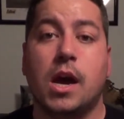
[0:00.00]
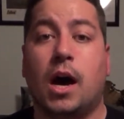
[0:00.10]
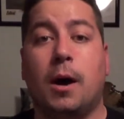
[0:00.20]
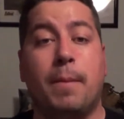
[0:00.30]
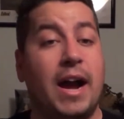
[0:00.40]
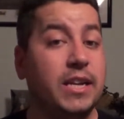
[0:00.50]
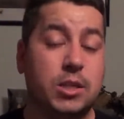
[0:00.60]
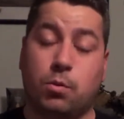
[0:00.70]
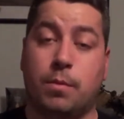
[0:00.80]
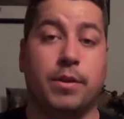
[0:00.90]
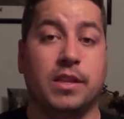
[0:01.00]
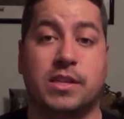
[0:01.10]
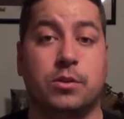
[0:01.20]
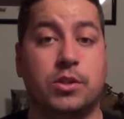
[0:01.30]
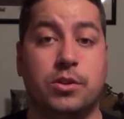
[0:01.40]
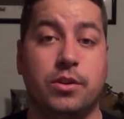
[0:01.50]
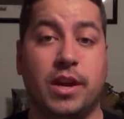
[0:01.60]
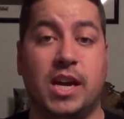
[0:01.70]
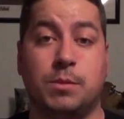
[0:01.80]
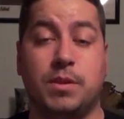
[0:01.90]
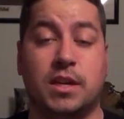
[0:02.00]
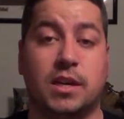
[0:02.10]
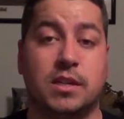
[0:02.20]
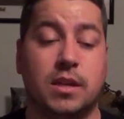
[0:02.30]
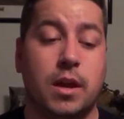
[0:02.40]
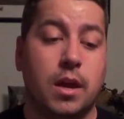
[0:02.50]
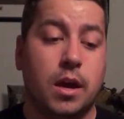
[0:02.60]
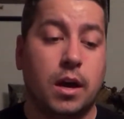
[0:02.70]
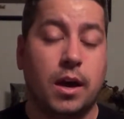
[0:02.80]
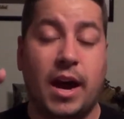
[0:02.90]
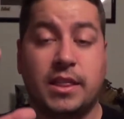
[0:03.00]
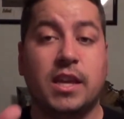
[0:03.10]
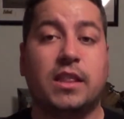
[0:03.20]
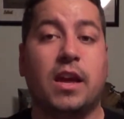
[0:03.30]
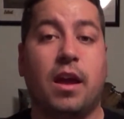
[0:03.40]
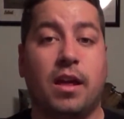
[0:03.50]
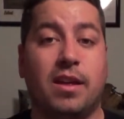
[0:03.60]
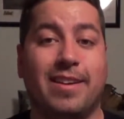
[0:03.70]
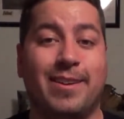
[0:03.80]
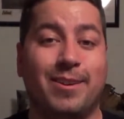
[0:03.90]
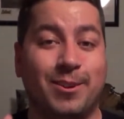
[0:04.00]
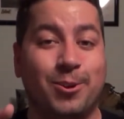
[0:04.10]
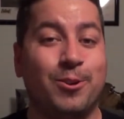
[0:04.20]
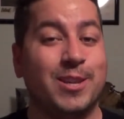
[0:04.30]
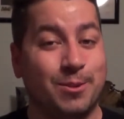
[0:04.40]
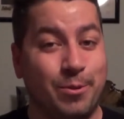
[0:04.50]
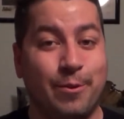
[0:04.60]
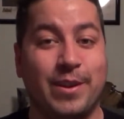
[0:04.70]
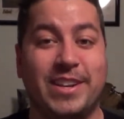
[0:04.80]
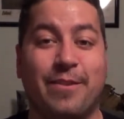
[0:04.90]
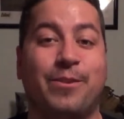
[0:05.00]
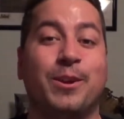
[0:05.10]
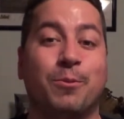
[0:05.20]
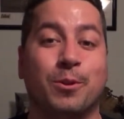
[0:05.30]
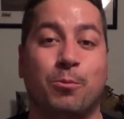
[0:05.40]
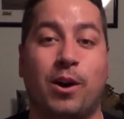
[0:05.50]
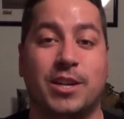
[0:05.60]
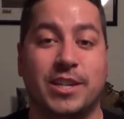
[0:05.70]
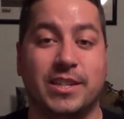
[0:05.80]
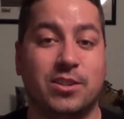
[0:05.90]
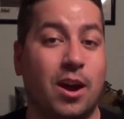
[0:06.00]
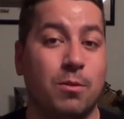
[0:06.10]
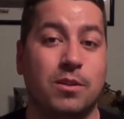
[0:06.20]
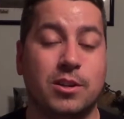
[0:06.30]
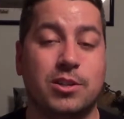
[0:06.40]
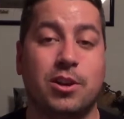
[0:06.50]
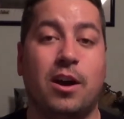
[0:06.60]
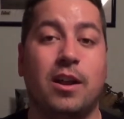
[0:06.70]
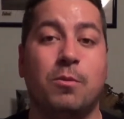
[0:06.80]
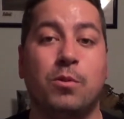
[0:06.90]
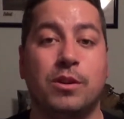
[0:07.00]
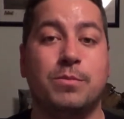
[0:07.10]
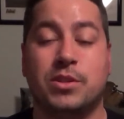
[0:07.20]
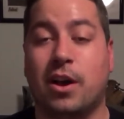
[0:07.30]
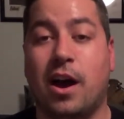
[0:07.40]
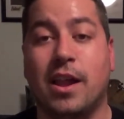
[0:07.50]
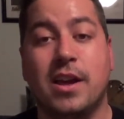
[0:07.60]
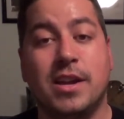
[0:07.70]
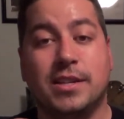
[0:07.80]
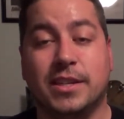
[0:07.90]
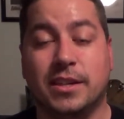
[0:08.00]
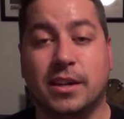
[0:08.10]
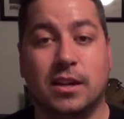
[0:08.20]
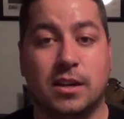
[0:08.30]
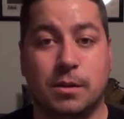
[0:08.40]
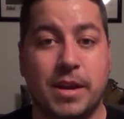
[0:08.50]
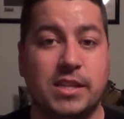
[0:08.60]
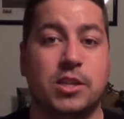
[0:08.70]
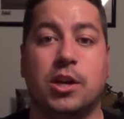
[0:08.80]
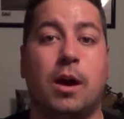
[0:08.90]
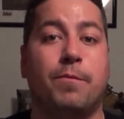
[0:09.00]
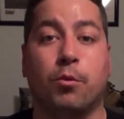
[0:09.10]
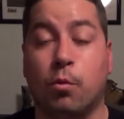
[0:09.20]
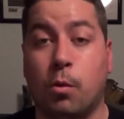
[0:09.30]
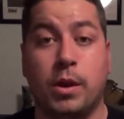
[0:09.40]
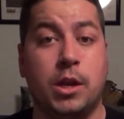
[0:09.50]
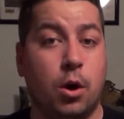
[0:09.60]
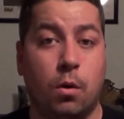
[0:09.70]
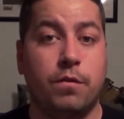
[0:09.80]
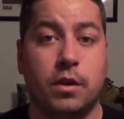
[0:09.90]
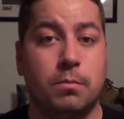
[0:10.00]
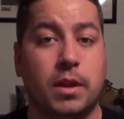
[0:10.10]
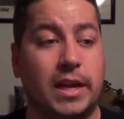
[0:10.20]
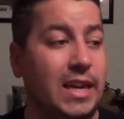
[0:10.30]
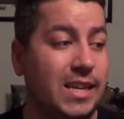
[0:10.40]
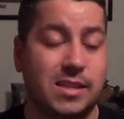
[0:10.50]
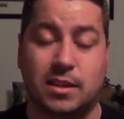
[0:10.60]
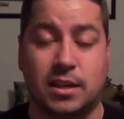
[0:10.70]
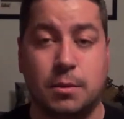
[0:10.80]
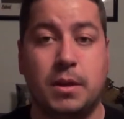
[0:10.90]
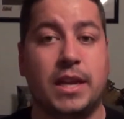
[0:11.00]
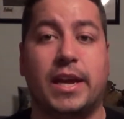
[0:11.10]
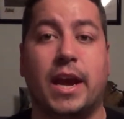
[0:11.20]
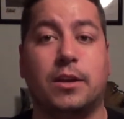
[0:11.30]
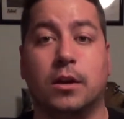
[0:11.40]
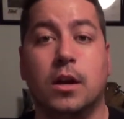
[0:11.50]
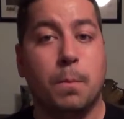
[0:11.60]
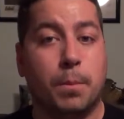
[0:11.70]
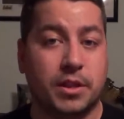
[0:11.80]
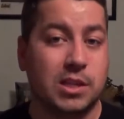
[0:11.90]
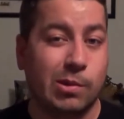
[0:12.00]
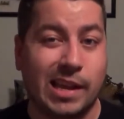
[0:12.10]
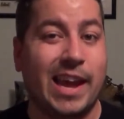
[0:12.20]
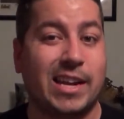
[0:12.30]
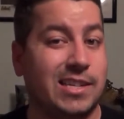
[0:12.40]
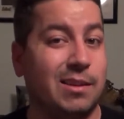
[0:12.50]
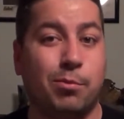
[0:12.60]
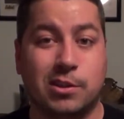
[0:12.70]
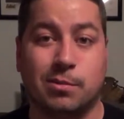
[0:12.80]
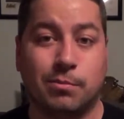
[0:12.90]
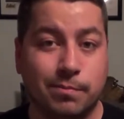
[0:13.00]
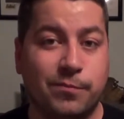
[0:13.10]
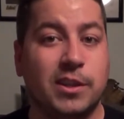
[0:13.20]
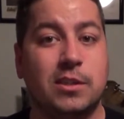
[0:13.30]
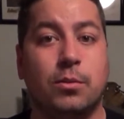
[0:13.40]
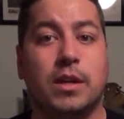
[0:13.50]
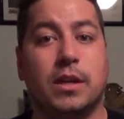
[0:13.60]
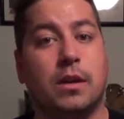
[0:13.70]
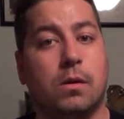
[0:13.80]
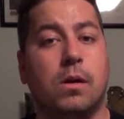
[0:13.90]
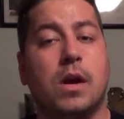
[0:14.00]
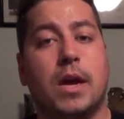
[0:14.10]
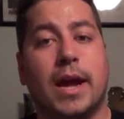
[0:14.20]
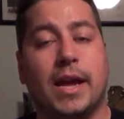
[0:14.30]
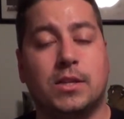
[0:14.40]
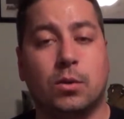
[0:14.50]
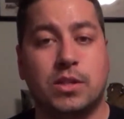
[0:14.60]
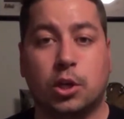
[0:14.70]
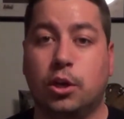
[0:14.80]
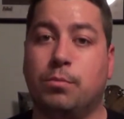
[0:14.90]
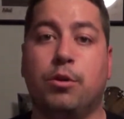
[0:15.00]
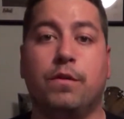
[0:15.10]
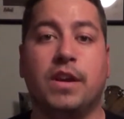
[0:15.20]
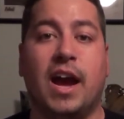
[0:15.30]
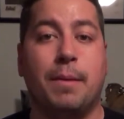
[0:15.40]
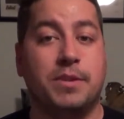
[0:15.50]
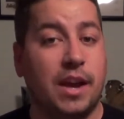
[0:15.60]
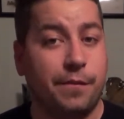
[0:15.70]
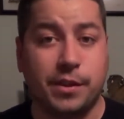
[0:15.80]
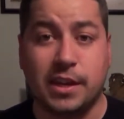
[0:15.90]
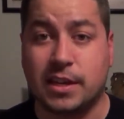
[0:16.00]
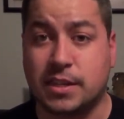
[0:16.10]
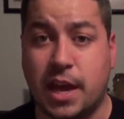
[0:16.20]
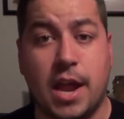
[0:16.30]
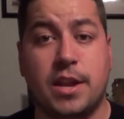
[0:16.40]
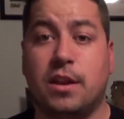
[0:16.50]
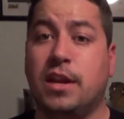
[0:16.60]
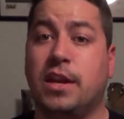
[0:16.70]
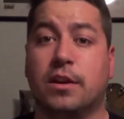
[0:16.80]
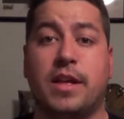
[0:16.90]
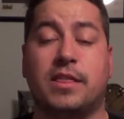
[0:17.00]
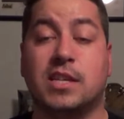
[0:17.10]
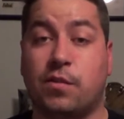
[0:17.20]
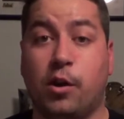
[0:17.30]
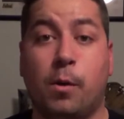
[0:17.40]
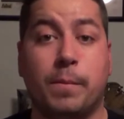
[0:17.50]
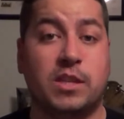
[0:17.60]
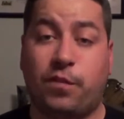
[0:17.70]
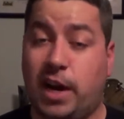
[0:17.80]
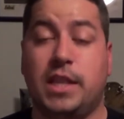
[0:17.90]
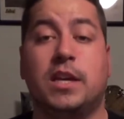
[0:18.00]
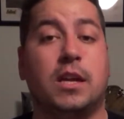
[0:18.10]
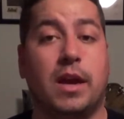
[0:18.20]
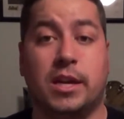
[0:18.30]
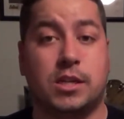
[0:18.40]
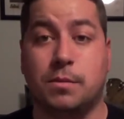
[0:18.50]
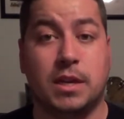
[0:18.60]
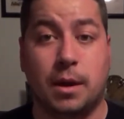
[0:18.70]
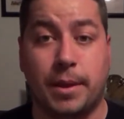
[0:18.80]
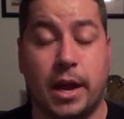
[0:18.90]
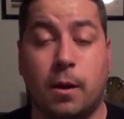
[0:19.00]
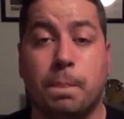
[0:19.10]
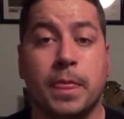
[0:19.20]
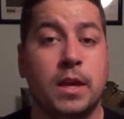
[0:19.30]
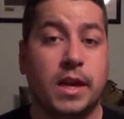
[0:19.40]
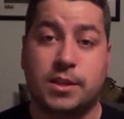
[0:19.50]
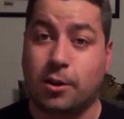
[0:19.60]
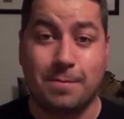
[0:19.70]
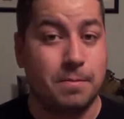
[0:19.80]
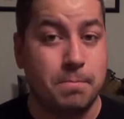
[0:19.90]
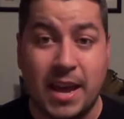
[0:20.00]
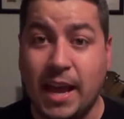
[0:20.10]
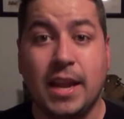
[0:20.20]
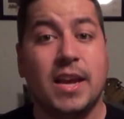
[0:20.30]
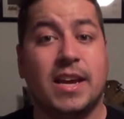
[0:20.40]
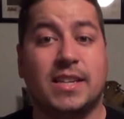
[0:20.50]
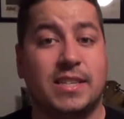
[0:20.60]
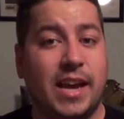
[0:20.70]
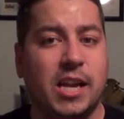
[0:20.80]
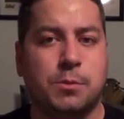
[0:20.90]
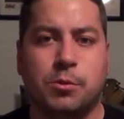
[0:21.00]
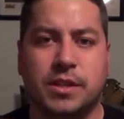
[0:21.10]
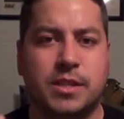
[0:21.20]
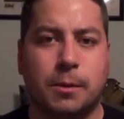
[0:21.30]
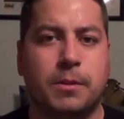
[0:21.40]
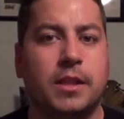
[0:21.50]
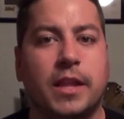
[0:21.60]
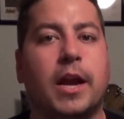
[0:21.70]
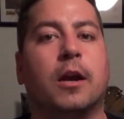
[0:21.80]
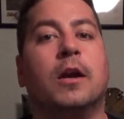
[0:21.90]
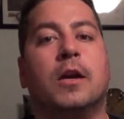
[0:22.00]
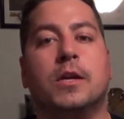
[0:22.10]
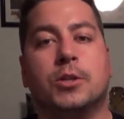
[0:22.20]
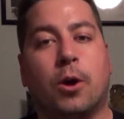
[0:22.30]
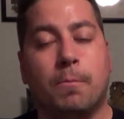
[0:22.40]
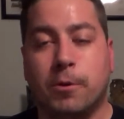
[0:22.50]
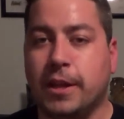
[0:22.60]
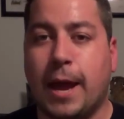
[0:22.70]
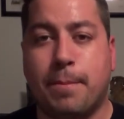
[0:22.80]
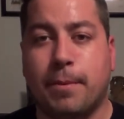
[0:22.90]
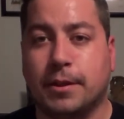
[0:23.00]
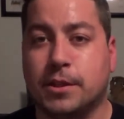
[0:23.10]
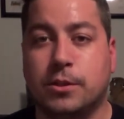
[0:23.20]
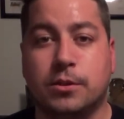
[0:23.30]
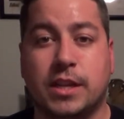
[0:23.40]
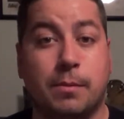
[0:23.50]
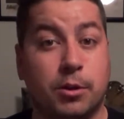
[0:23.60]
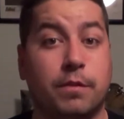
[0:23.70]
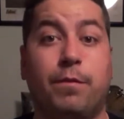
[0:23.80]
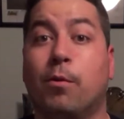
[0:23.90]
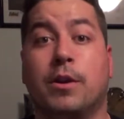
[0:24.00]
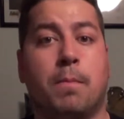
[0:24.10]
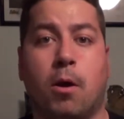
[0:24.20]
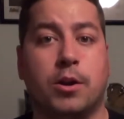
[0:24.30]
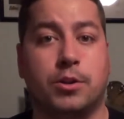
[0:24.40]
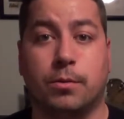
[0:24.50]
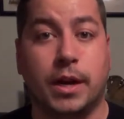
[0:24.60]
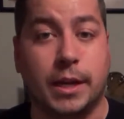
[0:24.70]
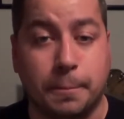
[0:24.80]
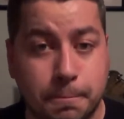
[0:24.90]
Um, I just want to bring this news to you guys because I think that Goon is a movie definitely worth watching. Son, Seann William Scott did uh, an amazing job for what we know of him. Like, he's a comedic actor, but this one he actually put some oomph into it, you know? And so it's a good movie. I'm definitely excited to hear that this film is finally going to actually be coming out. It's already been made, it's tangible, it's something there. So I'm really happy about this news, and I'm looking forward to March already.